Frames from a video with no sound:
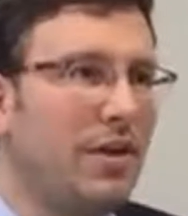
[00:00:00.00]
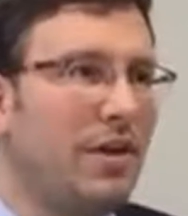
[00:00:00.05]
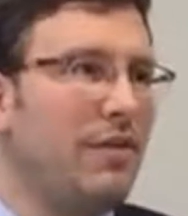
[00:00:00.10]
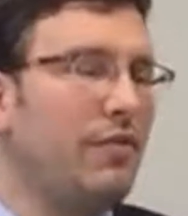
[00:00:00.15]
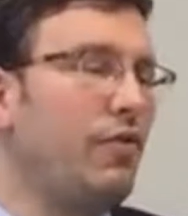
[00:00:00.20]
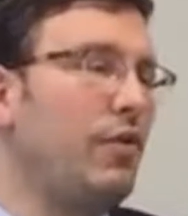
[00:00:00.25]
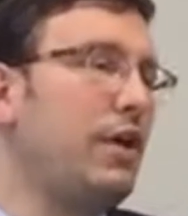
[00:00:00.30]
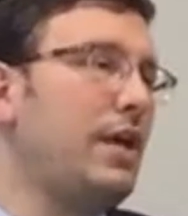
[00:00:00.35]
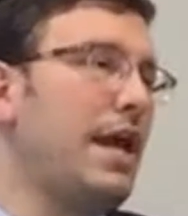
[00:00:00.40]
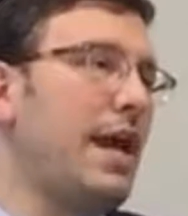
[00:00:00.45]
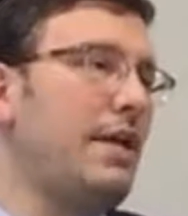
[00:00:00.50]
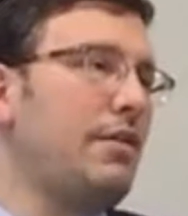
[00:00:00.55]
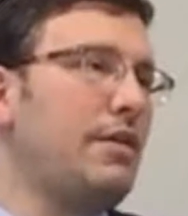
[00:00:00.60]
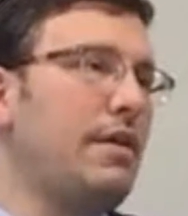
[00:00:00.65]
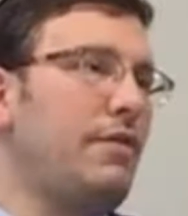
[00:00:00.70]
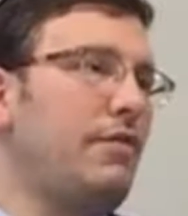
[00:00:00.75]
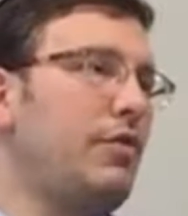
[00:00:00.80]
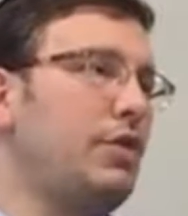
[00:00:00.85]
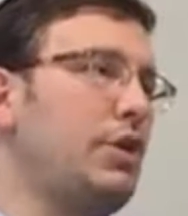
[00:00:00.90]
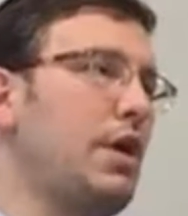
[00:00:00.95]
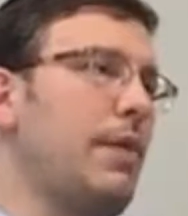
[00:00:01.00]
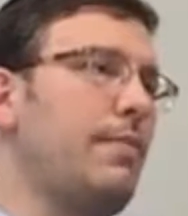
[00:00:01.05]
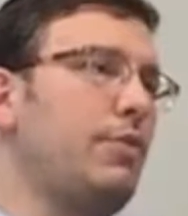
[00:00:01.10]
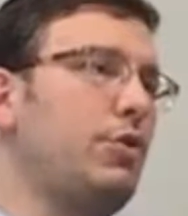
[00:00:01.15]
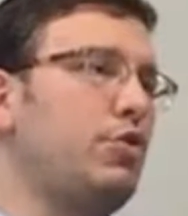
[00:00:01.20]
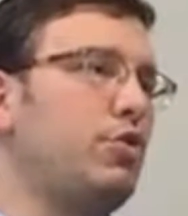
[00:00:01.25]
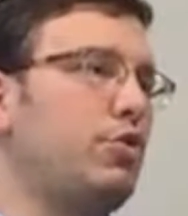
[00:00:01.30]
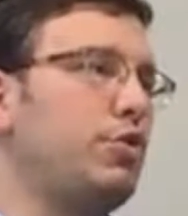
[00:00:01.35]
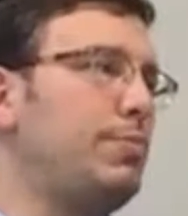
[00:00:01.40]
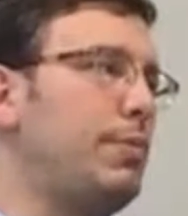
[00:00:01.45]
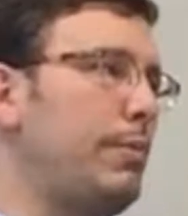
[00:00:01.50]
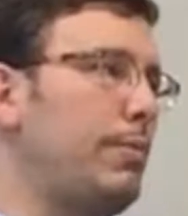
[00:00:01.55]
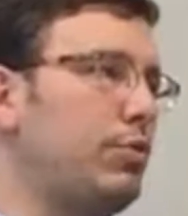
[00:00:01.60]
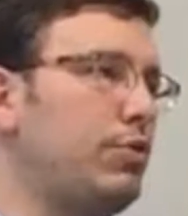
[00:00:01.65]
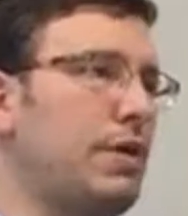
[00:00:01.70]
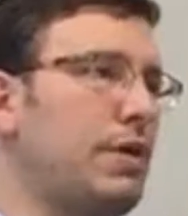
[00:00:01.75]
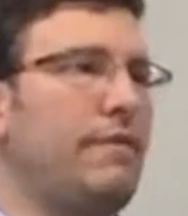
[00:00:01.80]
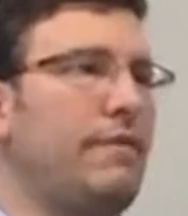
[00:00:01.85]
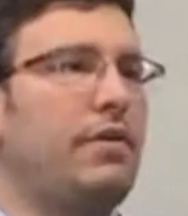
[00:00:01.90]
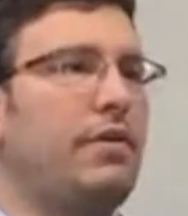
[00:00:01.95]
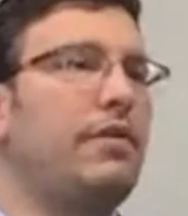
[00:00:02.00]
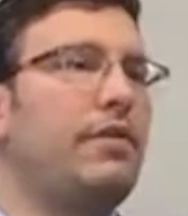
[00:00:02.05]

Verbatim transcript: If we count every time the Jewish people travel,